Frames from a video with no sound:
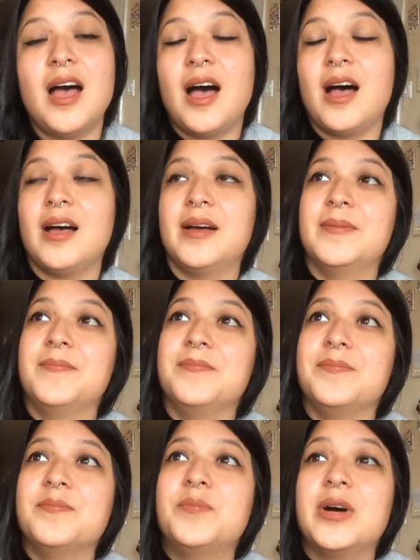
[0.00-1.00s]

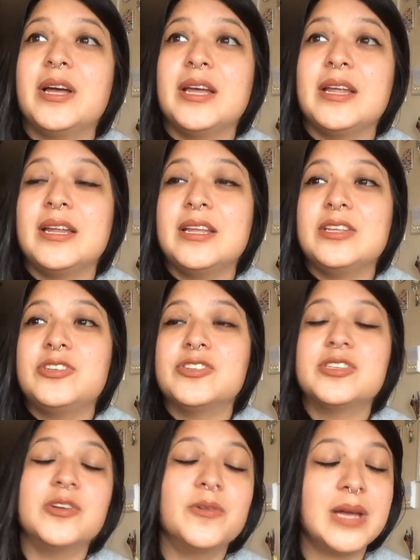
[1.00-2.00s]
But
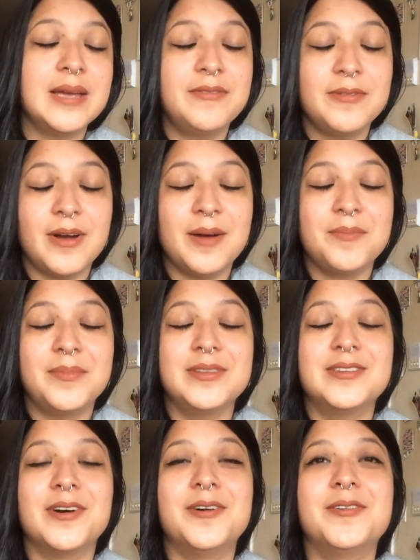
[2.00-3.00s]
just don't give
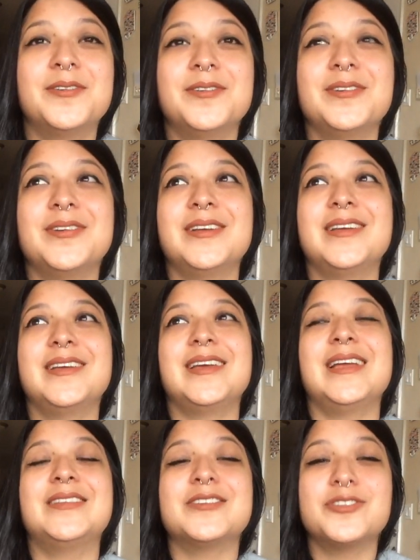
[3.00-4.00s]
up, don't
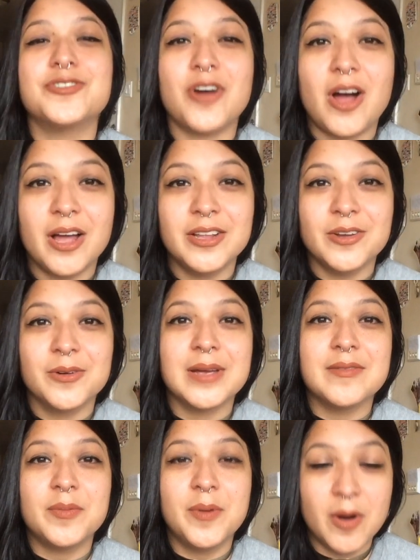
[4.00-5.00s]
get distraught, don't
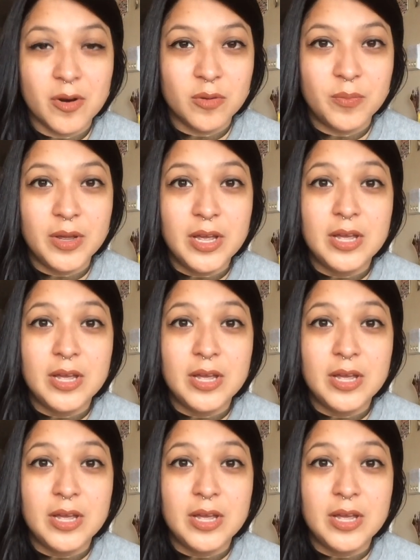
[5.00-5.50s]
give up hope.